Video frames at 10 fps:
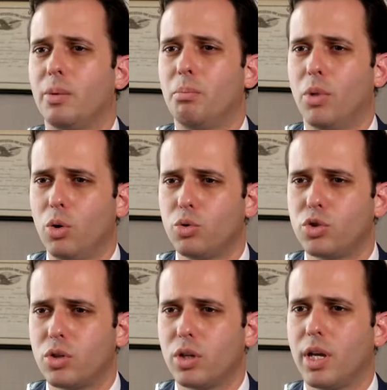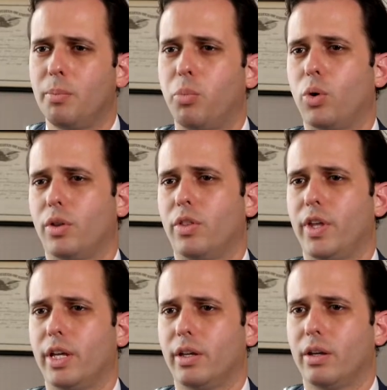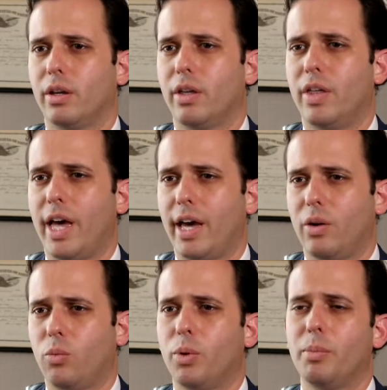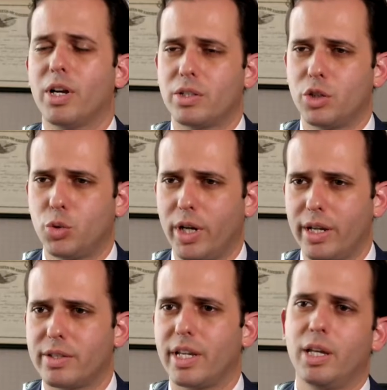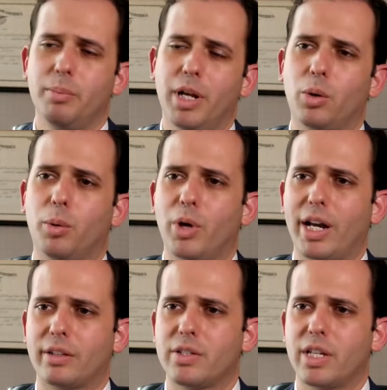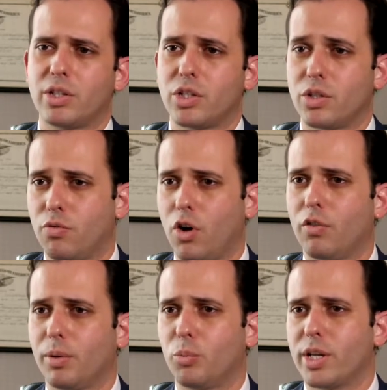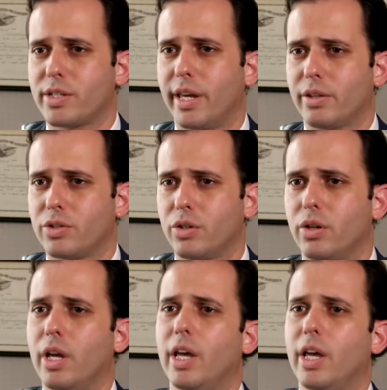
most important thing that we must address in medical malpractice cases involving breast cancer